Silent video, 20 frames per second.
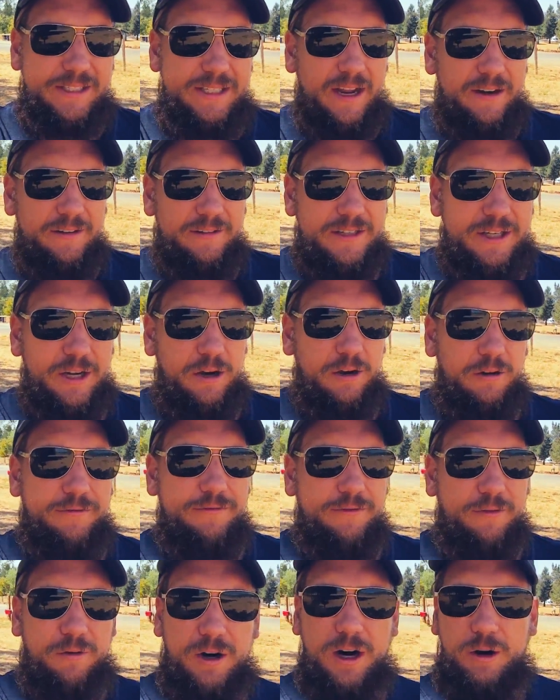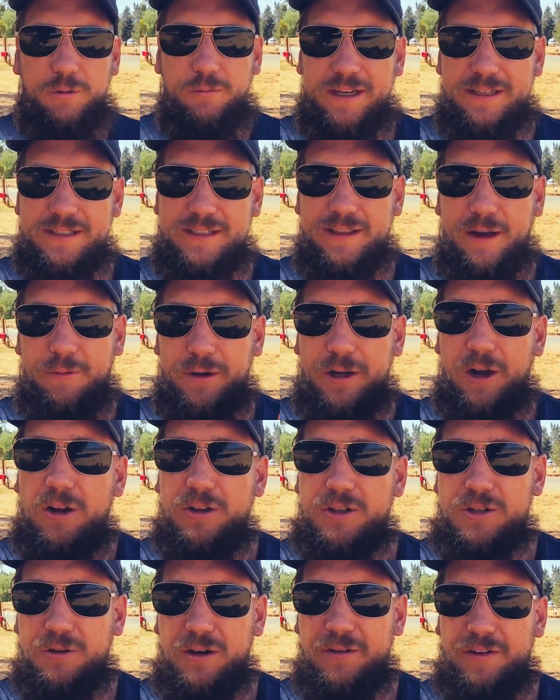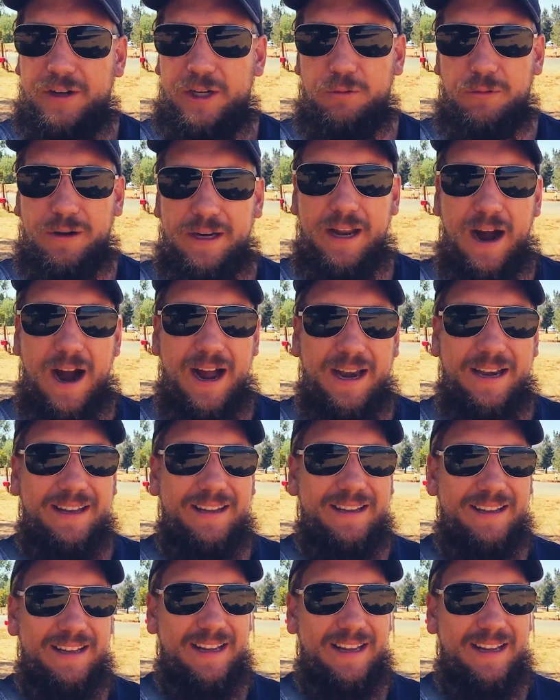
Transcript: done so for a reason that we all sort of agree on.